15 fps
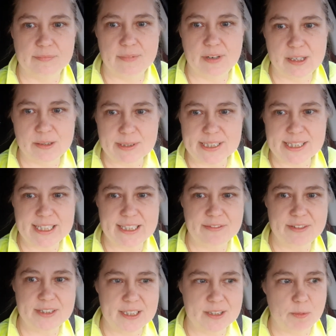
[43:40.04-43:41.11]
I was
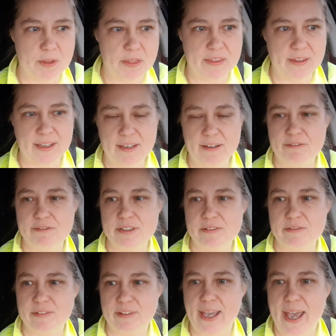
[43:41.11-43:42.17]
gifted with the gift
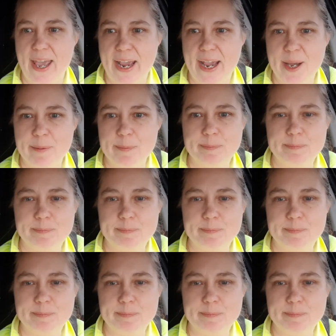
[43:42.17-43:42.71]
of gab.